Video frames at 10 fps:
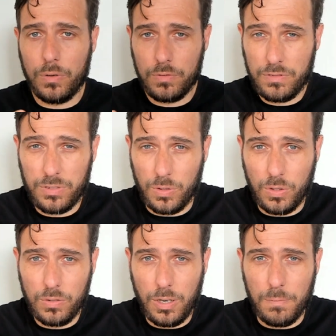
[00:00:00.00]
for
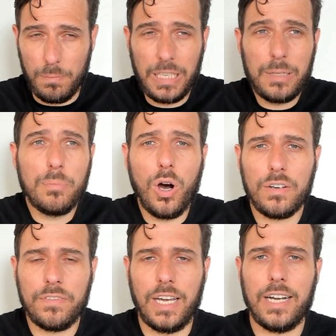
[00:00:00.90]
a big part
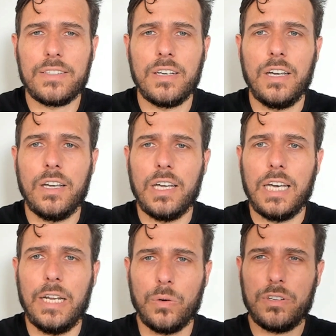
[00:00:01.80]
of that,
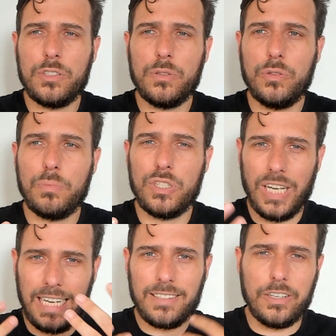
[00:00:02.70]
in order to
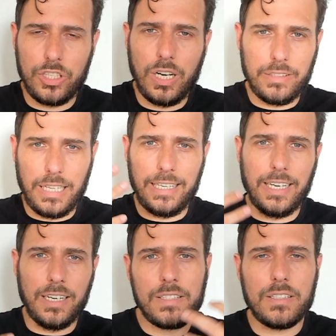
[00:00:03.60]
protect our childlike
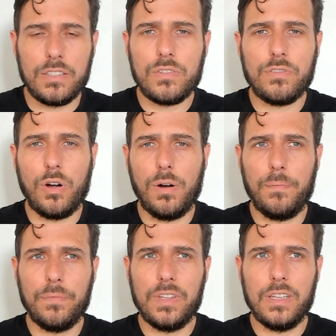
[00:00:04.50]
innocence
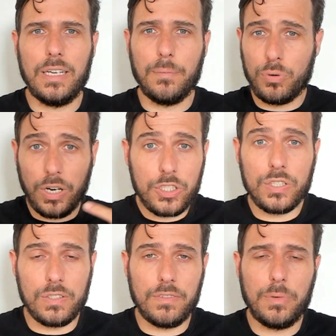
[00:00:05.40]
from the
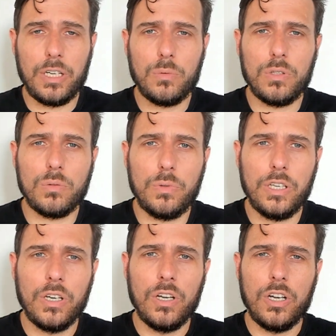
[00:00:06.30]
impressions of the big world, we
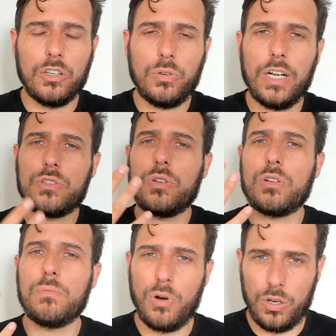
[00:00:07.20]
create
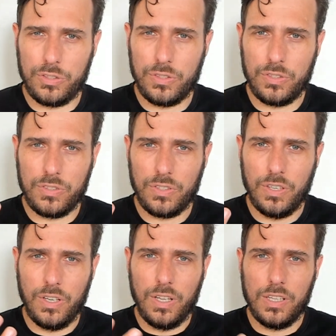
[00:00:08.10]
certain masks
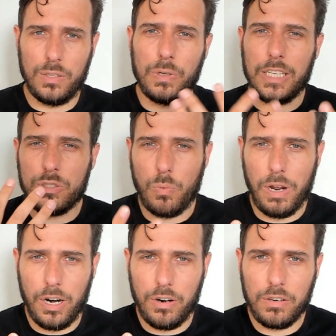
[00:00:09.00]
that we need to
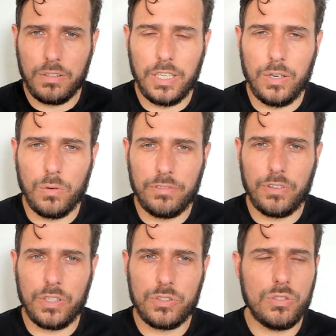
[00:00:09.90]
wear in order
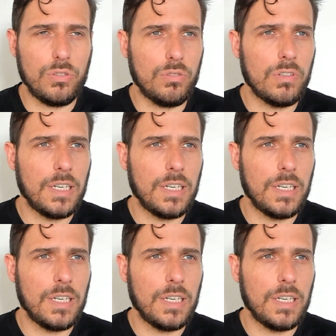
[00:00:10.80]
for us to